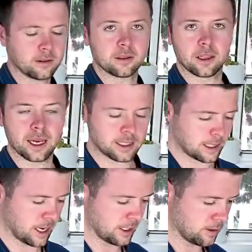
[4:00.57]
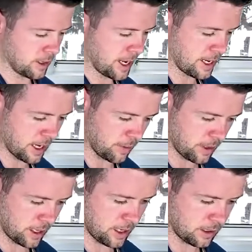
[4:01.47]
so that's starting to heat up
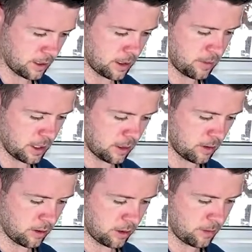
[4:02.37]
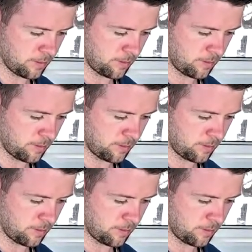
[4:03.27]
there, just gonna mix it through.